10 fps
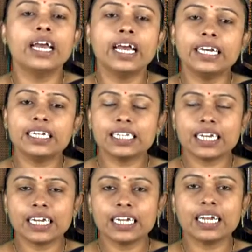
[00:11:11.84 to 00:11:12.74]
It is
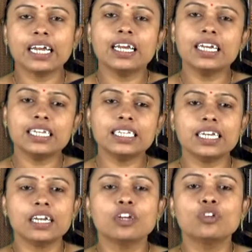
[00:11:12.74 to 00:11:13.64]

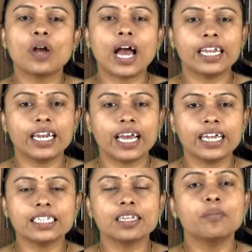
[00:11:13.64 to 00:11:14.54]
easy to analyze